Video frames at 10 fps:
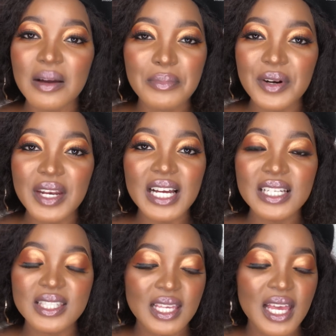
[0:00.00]

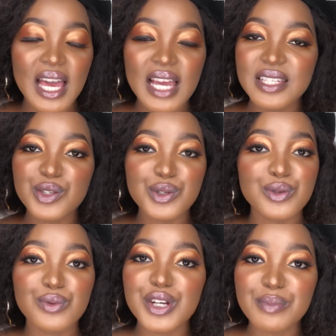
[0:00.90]
products. I just used
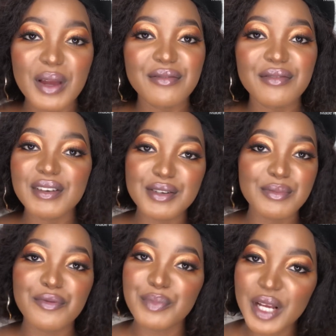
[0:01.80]
to wash my face,
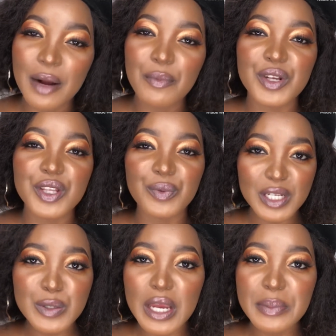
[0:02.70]
remove makeup with
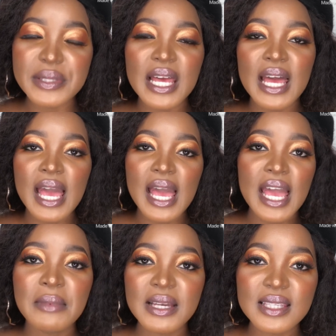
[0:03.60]
wet wipes,
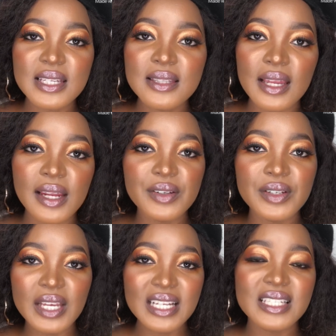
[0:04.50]
and my skin started
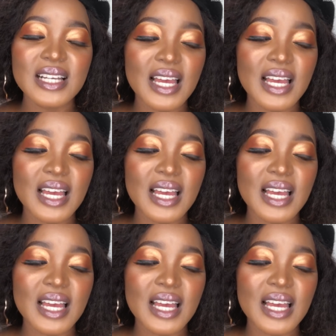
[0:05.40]
reacting.